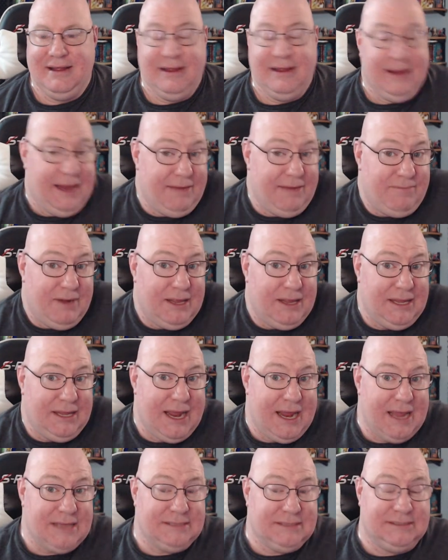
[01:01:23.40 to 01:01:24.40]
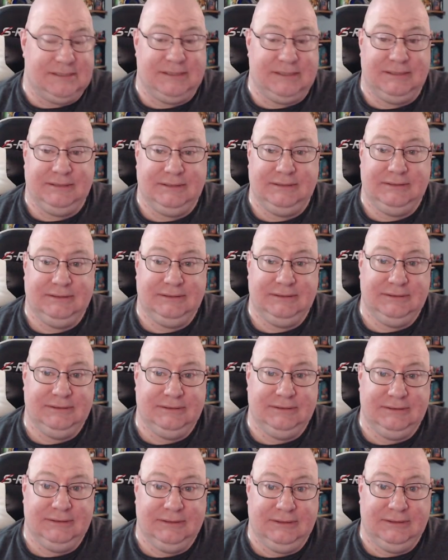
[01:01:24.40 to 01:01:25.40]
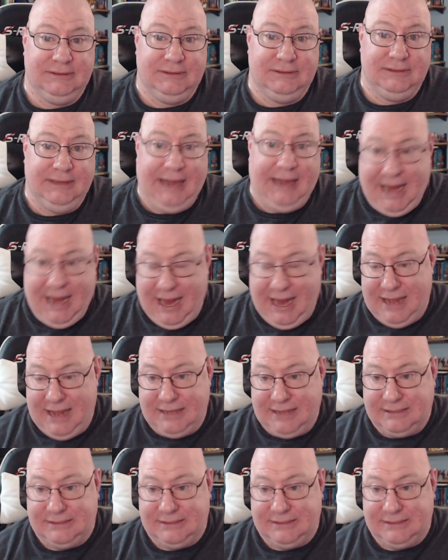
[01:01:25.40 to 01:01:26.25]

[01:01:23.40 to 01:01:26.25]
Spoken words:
He really is. He is.